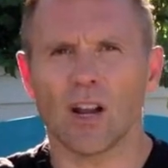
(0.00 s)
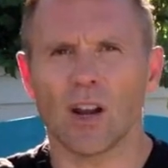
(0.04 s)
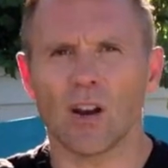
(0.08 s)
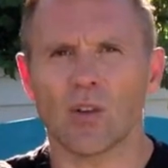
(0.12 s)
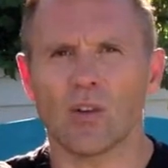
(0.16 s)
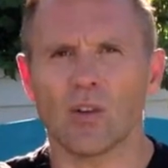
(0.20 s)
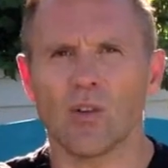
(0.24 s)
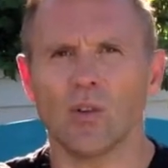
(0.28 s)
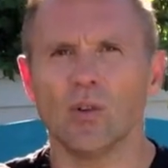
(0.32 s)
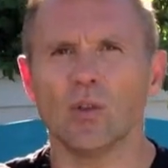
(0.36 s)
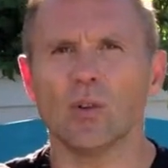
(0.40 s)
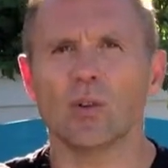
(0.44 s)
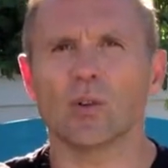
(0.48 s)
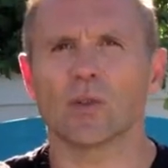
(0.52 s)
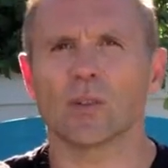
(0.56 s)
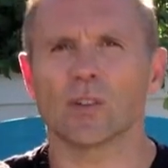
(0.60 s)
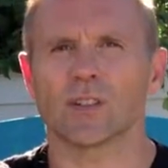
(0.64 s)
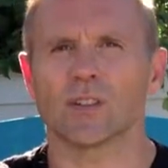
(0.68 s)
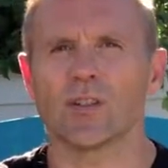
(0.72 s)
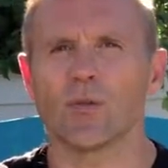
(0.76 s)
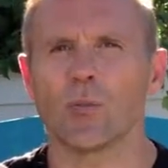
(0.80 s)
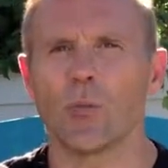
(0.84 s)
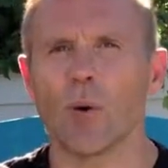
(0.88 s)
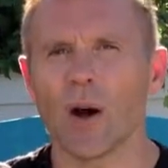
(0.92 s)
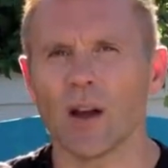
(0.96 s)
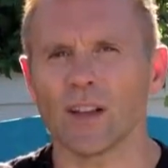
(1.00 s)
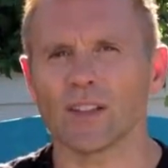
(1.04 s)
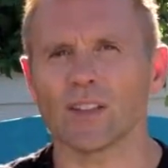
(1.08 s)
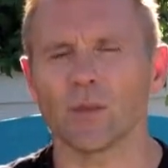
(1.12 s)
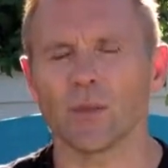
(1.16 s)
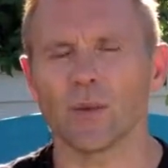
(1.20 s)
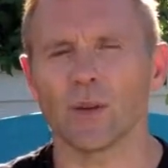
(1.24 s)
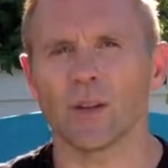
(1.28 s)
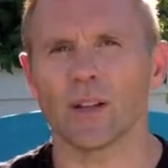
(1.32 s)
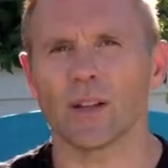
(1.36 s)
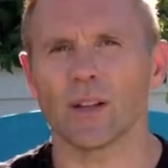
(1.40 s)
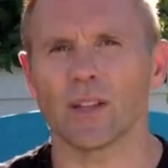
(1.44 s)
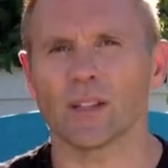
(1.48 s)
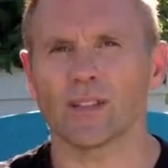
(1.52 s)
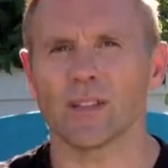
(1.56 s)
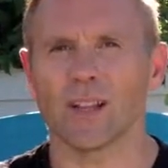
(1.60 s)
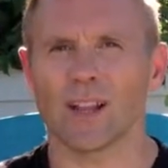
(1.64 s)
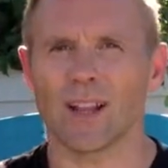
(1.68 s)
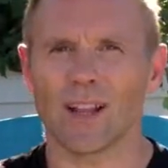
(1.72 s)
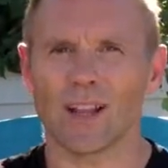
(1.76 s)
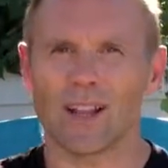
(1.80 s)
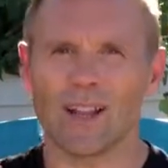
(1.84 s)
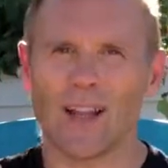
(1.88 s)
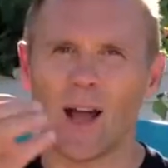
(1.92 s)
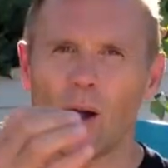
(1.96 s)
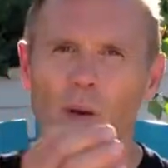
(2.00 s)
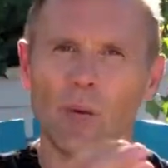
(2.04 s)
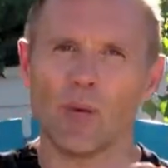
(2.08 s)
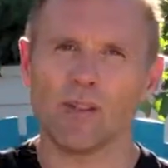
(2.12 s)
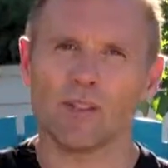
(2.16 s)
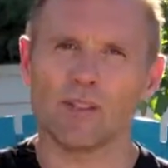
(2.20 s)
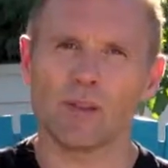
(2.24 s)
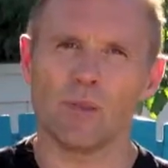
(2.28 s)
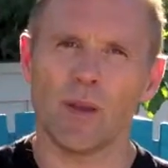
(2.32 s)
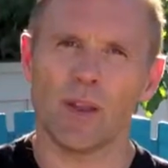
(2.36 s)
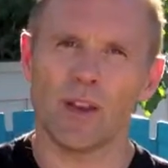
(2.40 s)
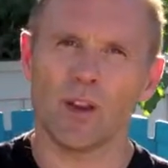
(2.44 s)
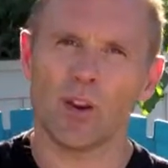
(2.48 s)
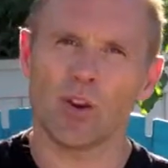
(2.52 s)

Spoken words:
universe of possibilities that allow us to make